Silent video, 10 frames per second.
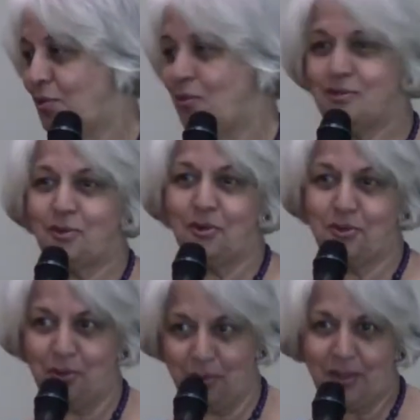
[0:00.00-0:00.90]
who's
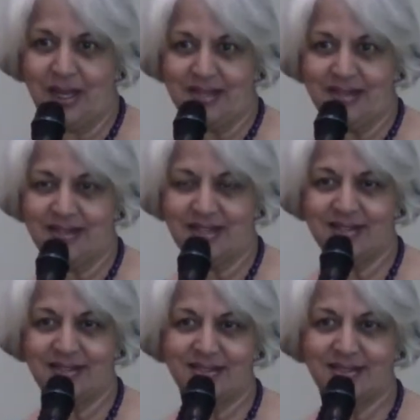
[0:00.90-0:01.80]
going to look at it
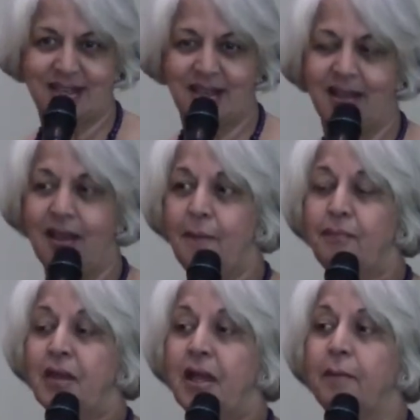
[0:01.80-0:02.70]
and say,
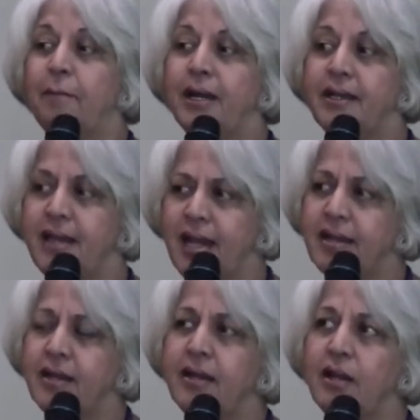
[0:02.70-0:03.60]
but
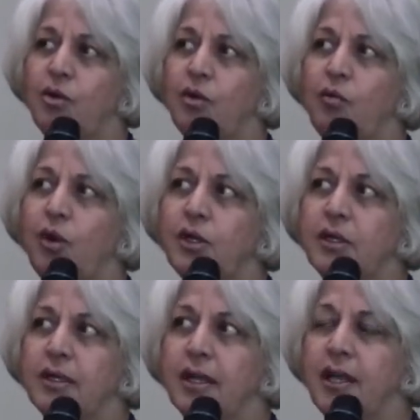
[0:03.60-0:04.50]
then
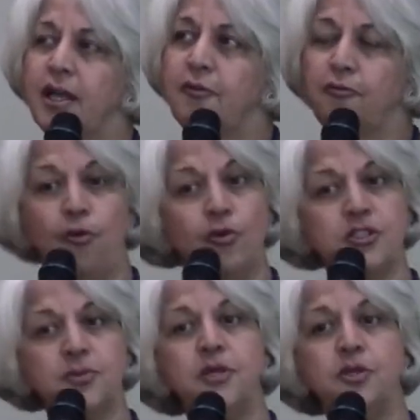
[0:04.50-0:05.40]
what it
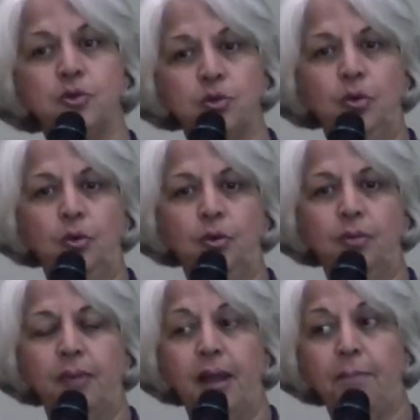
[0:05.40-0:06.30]
forced me to do,
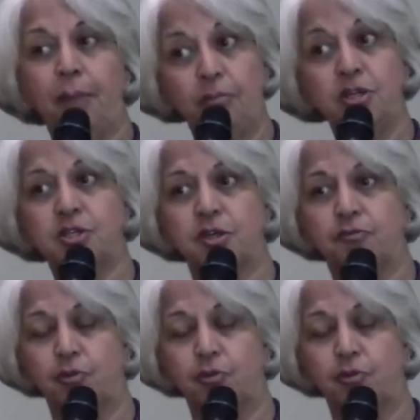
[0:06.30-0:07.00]
my publisher